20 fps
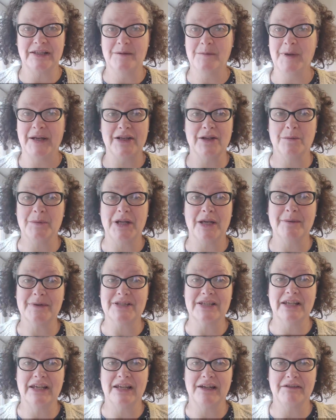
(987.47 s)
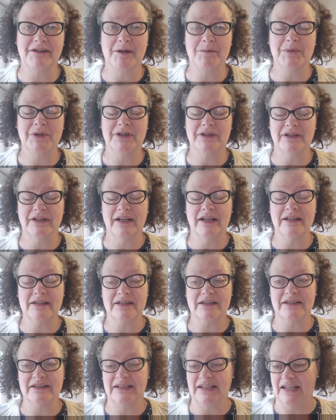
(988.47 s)
You might not be able to hear it, but I
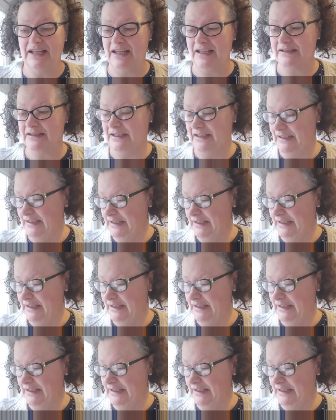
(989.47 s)
certainly can.